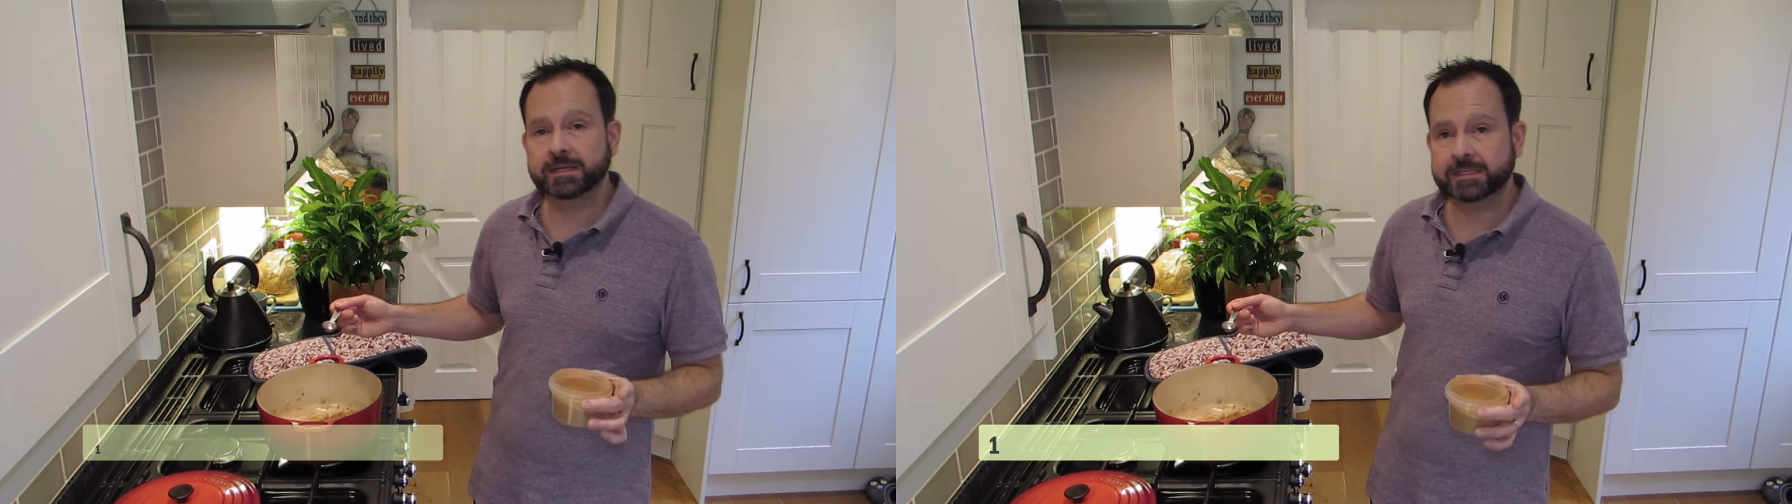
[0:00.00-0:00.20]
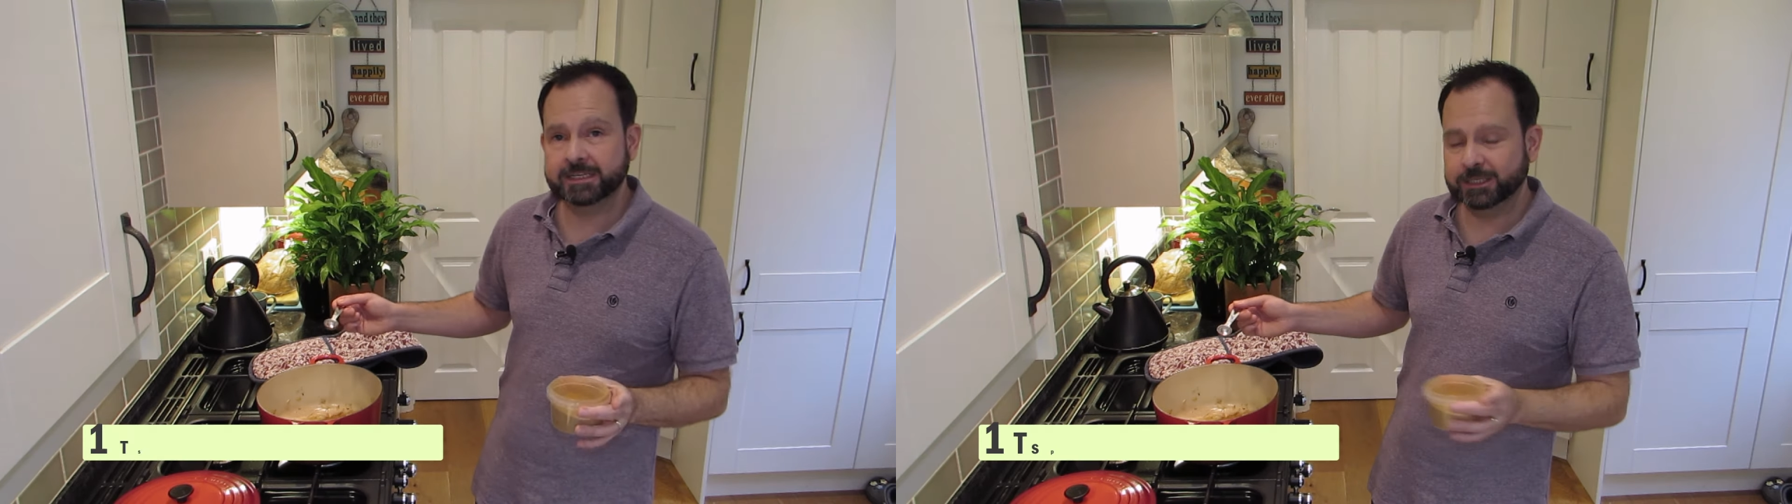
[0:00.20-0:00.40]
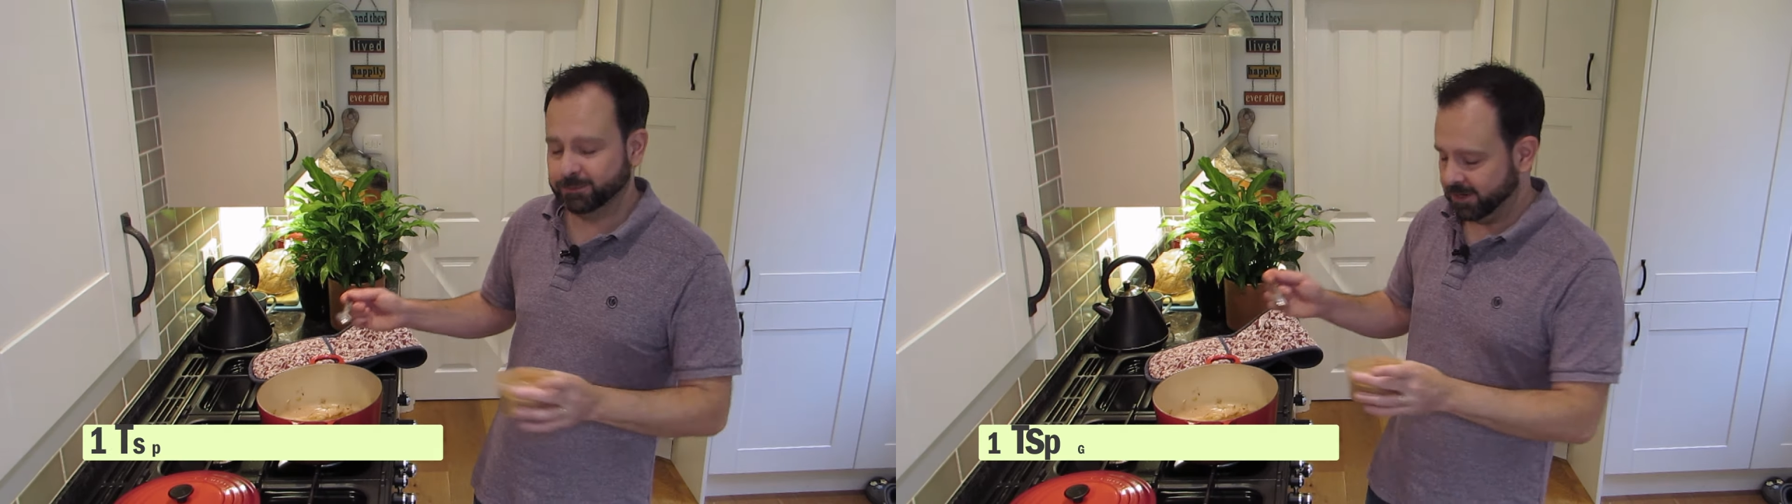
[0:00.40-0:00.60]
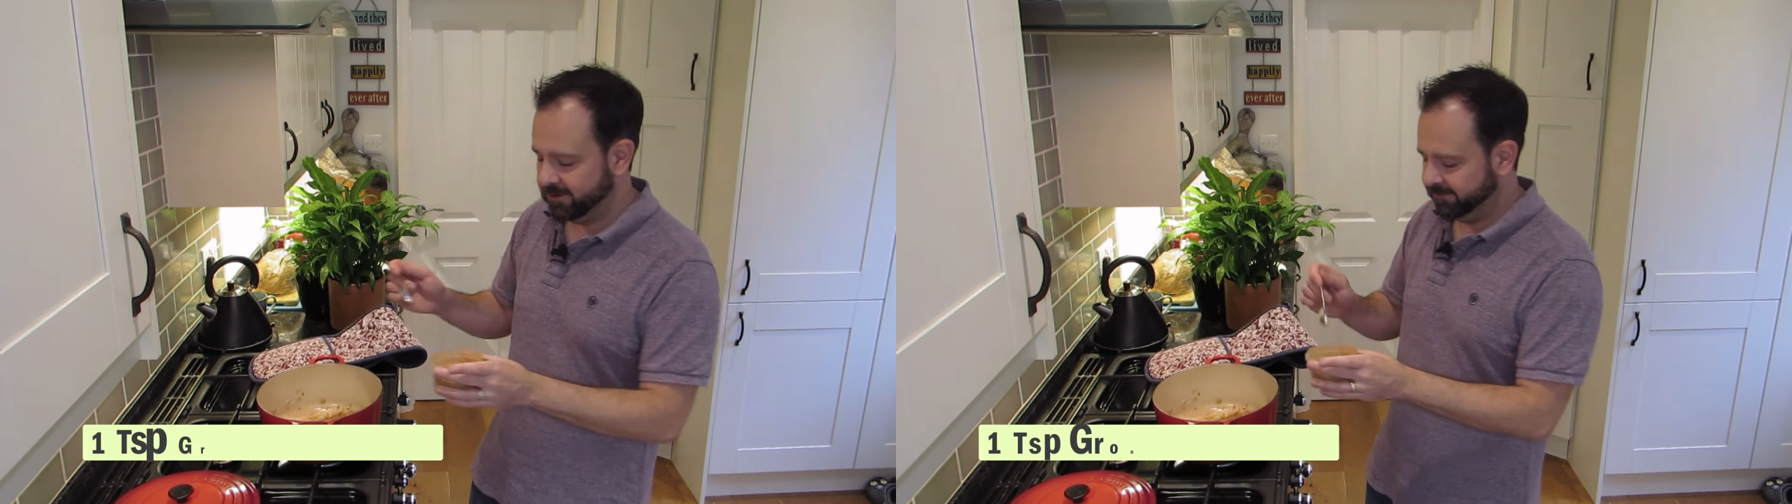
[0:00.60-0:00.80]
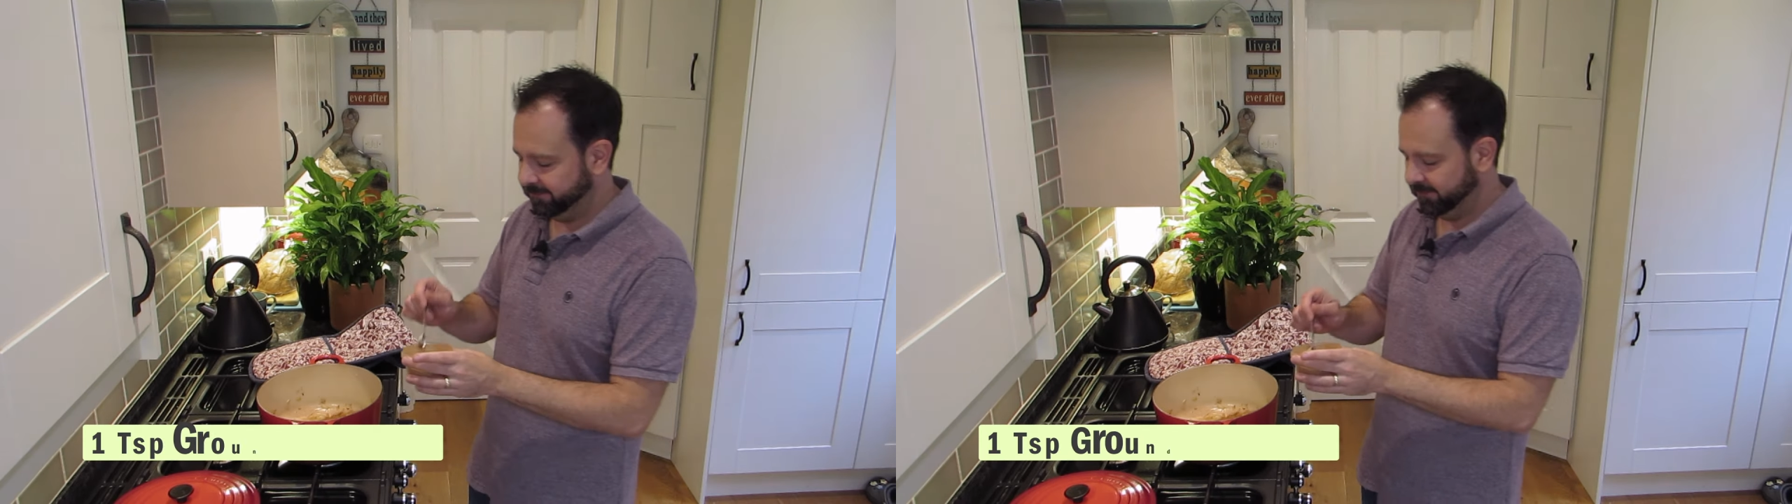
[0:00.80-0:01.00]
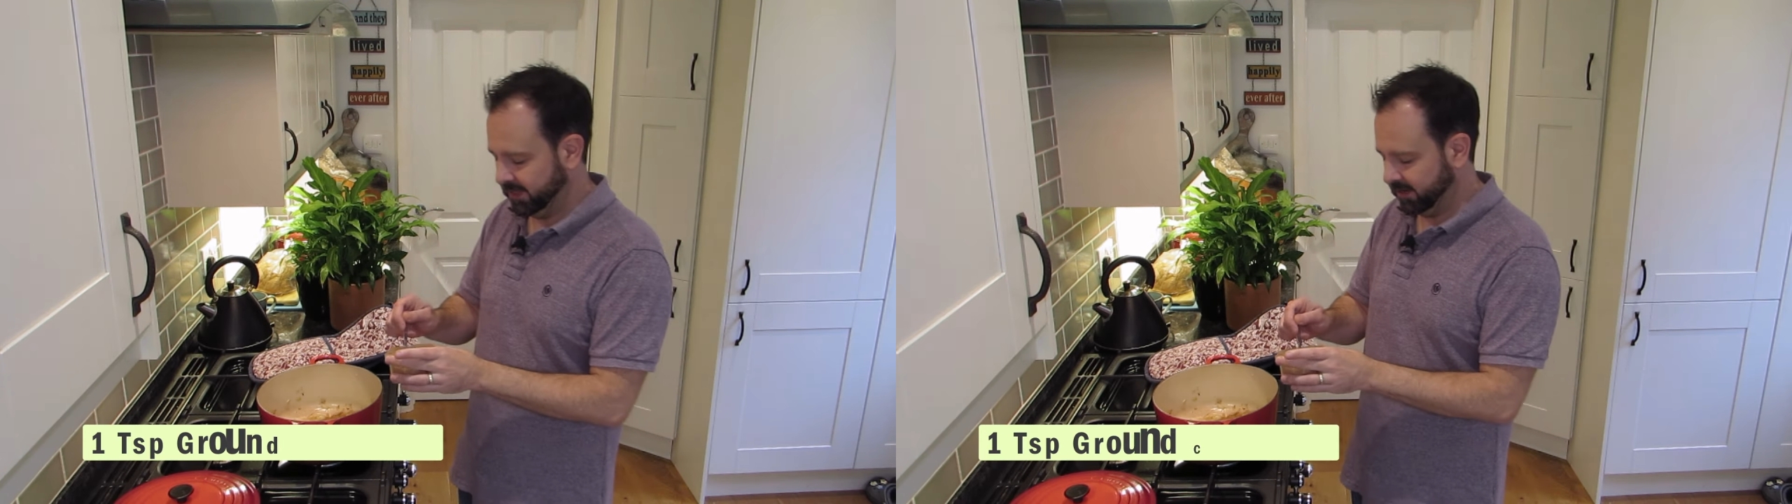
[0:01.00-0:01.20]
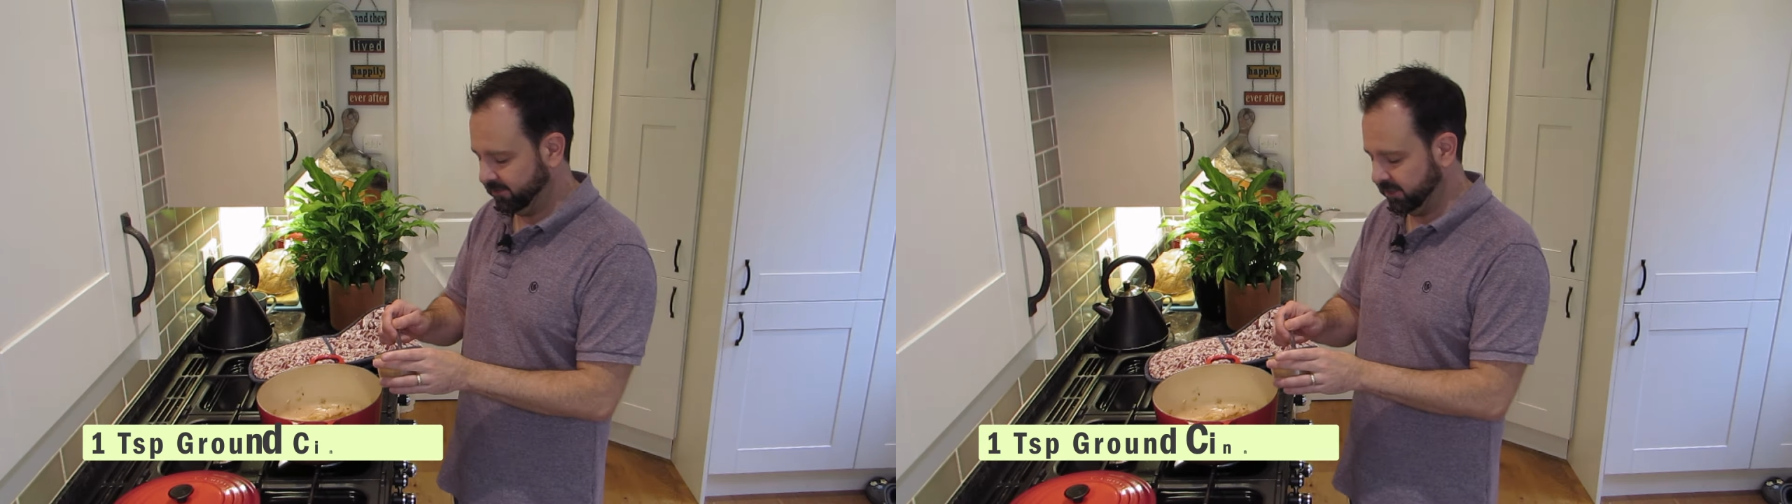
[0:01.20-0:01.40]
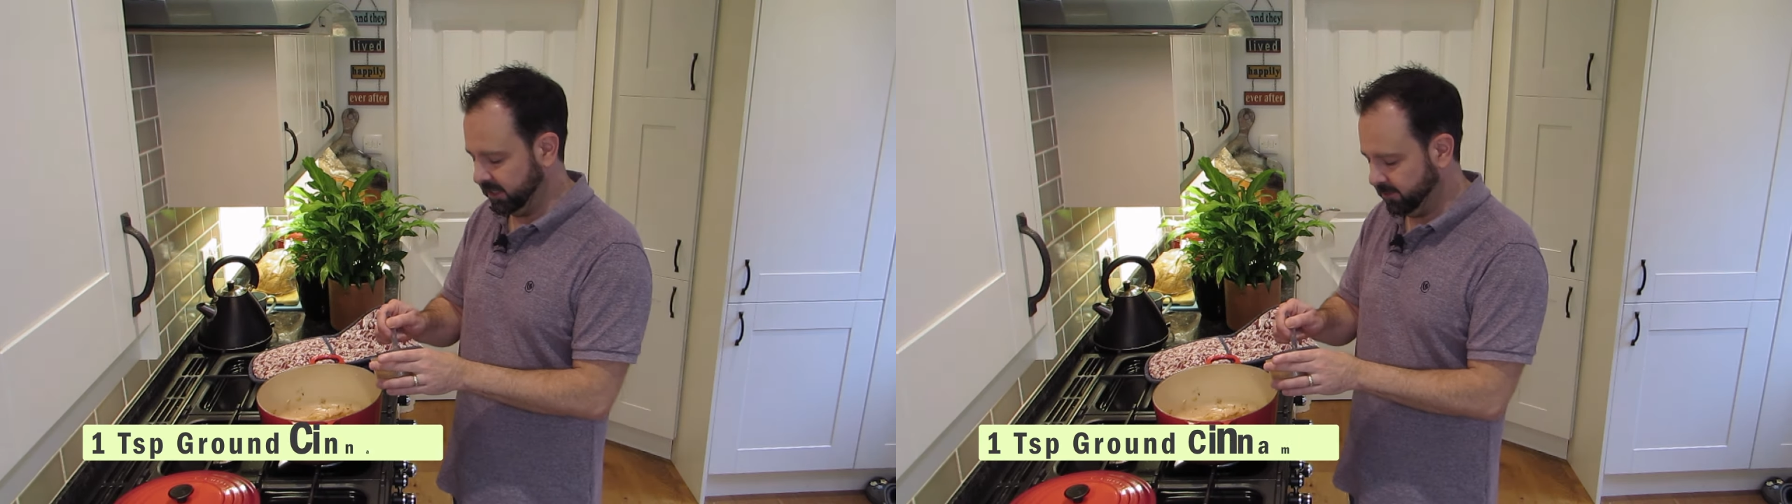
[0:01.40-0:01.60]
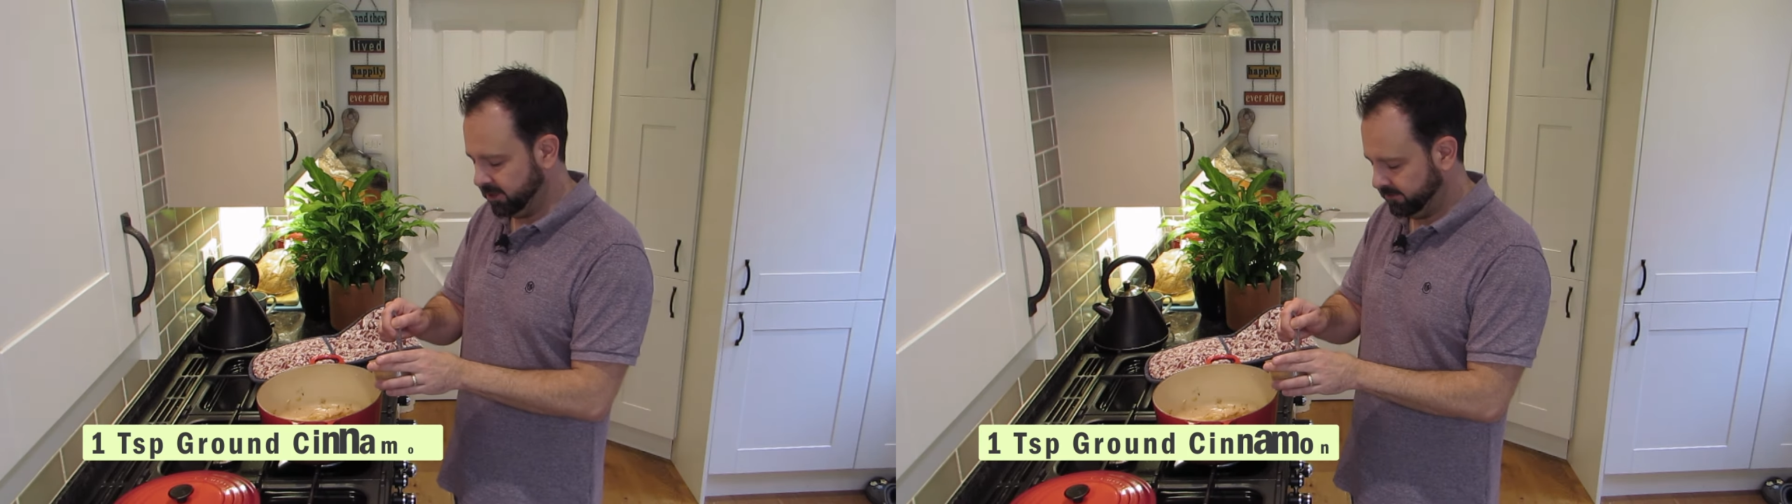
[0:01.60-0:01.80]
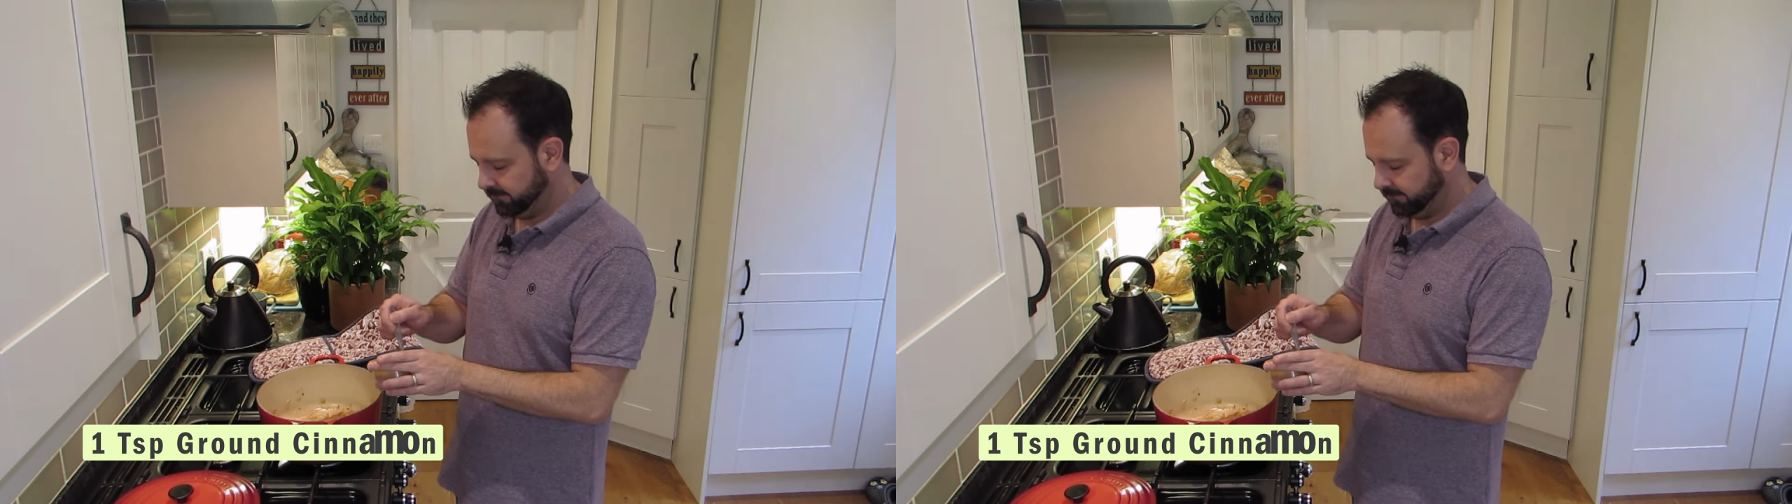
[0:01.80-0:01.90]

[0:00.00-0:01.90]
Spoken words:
teaspoon of cinnamon.